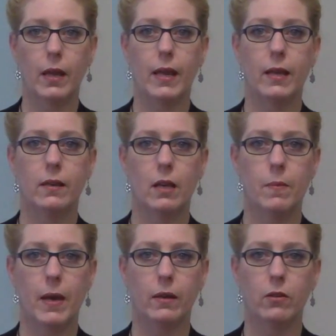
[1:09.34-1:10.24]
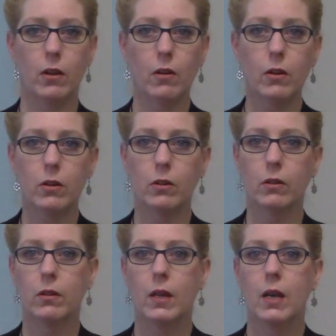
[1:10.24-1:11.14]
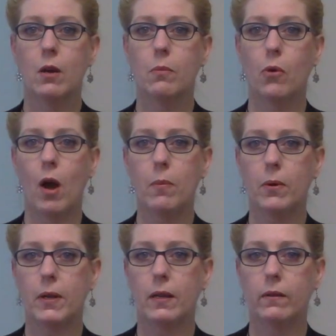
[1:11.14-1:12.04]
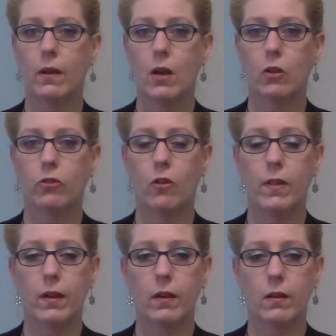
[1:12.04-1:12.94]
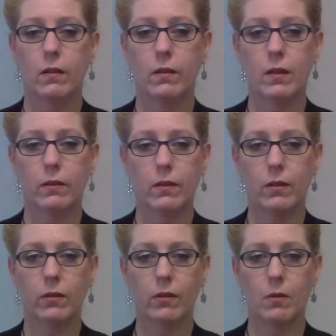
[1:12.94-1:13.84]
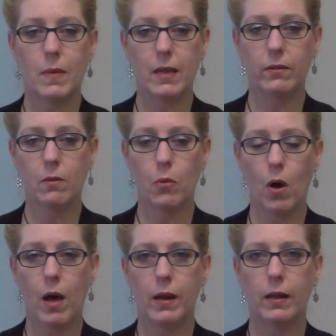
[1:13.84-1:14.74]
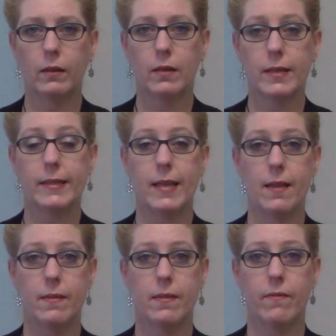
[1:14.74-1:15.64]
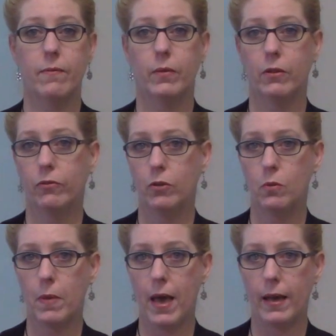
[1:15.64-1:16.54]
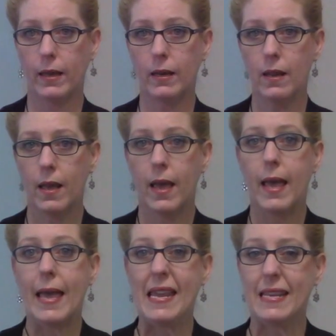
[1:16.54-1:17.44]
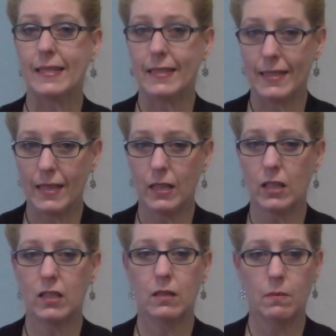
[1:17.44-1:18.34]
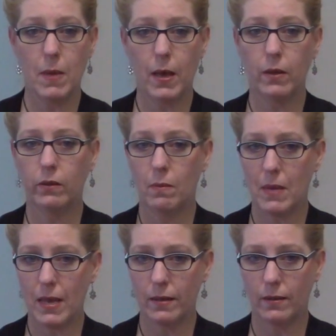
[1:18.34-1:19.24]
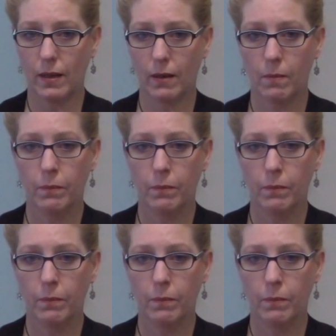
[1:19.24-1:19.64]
antibacterial properties. So this is an amazing product to send the flu pack in, and it still smells amazing.